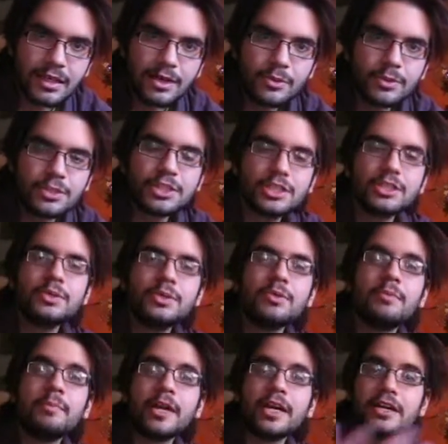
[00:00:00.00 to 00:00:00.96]
wishing you
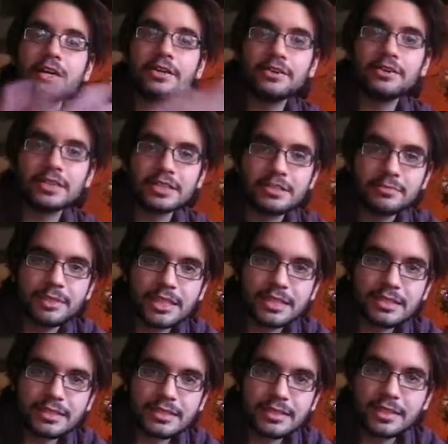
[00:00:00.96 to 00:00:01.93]
a Merry Christmas,